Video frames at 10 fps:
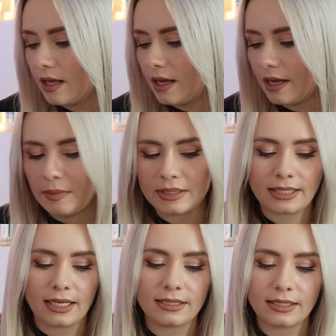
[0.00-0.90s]
It
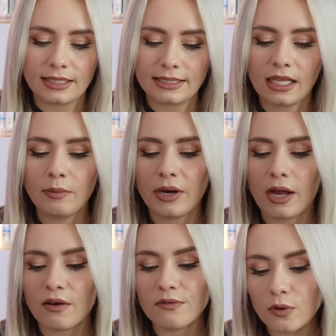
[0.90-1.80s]
says, to celebrate
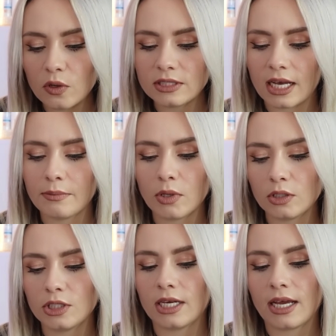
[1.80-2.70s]
our fourth time
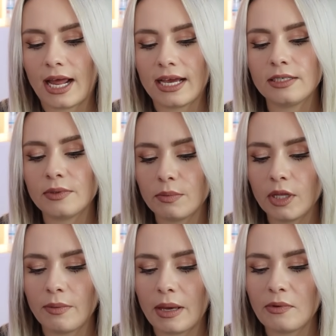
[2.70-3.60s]
launching an edit with
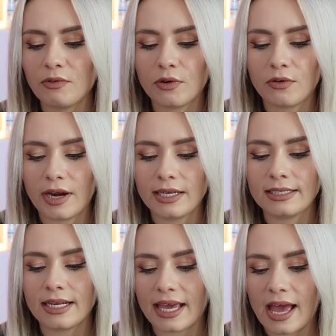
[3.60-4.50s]
Molly Mae, we've
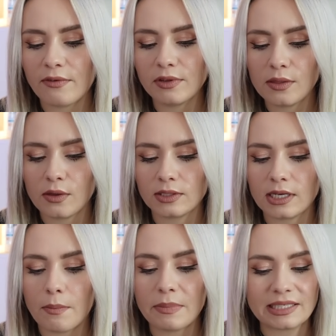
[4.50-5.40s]
created a carefully thought
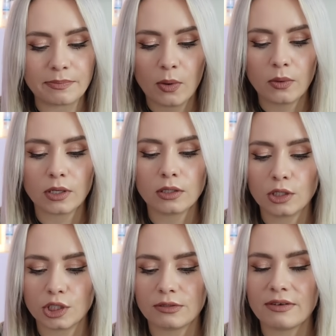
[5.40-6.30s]
out bespoke
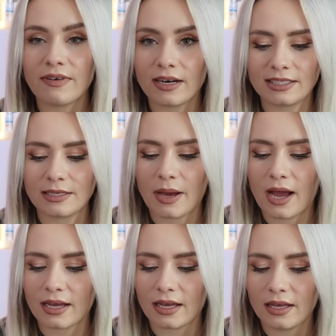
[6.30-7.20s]
luxury vanity
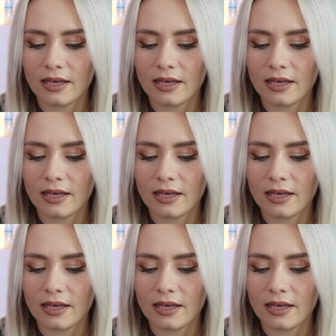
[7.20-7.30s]
bag.